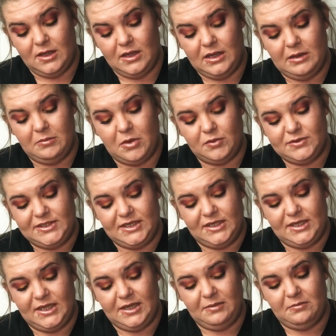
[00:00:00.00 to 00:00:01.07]

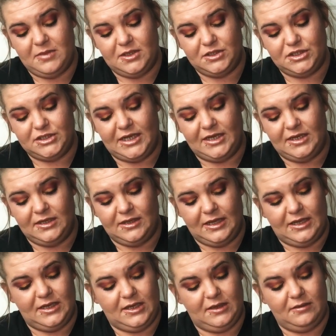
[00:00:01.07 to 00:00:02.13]
MOTD Miss Shady
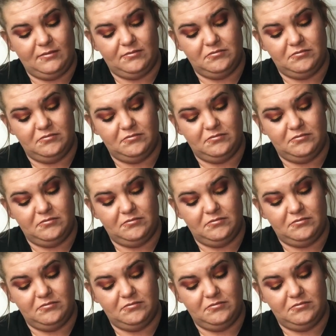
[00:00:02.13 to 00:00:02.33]
Lady